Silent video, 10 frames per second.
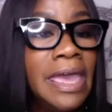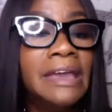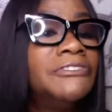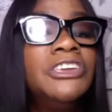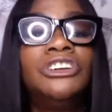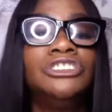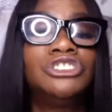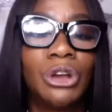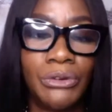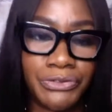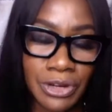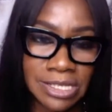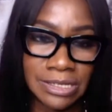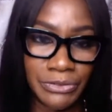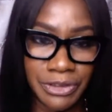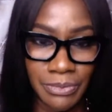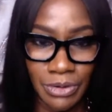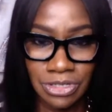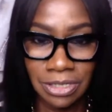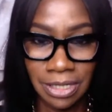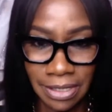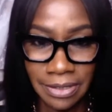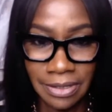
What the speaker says: if he couldn't show up for himself emotionally?